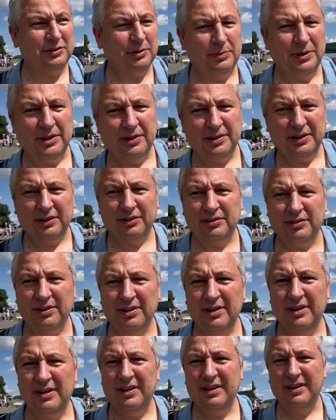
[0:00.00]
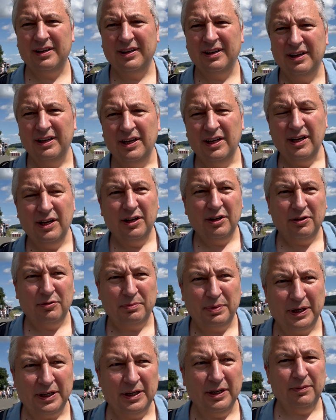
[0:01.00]
some of the things I've
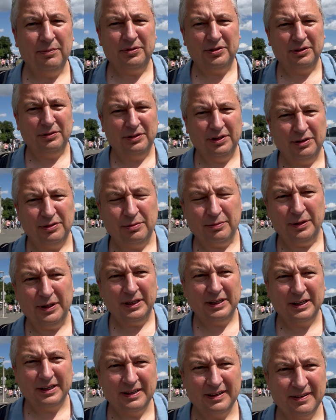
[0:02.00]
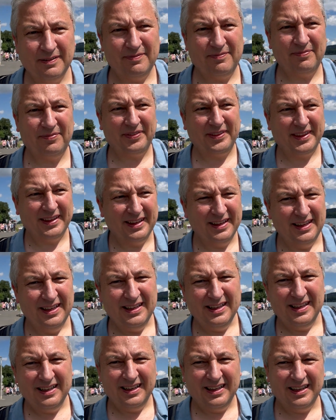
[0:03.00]
been up to this week.
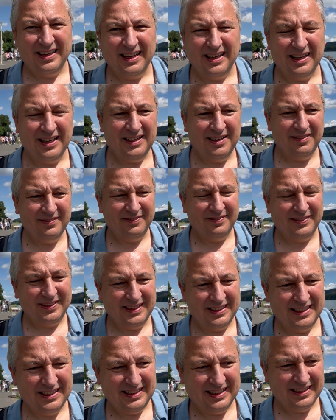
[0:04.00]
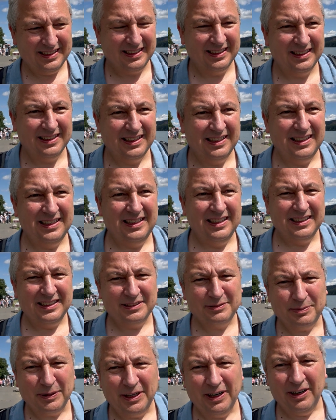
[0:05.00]

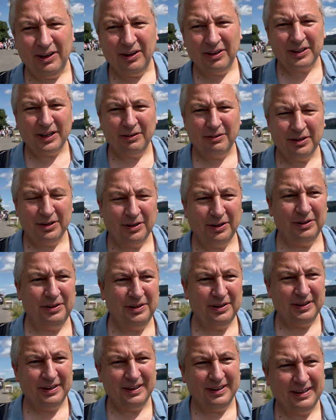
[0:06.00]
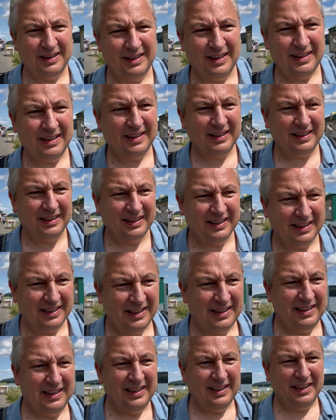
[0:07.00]
There's been a lot going on
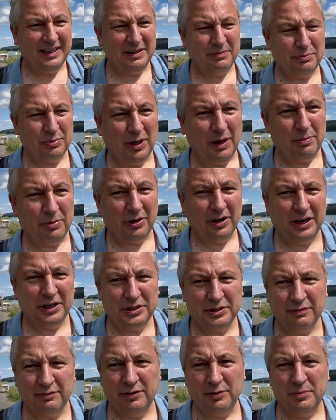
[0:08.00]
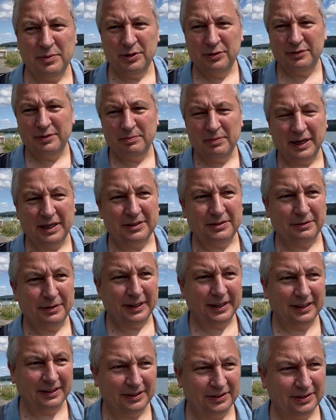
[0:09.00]
in preparation for moving back to
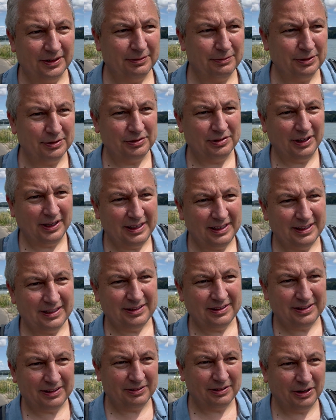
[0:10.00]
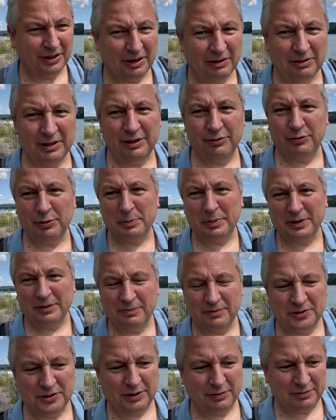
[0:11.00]
England, I would say. So not only have we been
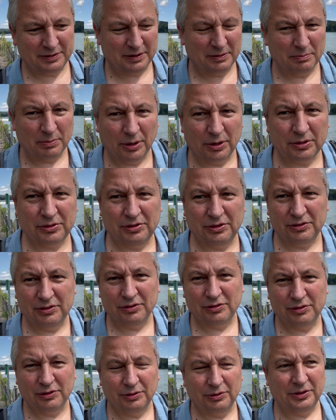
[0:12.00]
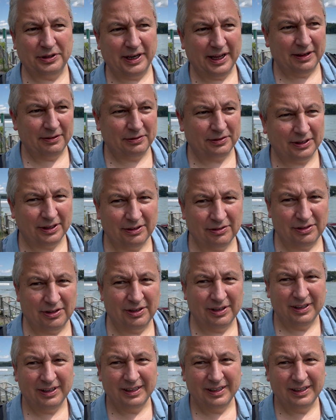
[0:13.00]
shifting boxes and sorting out things, and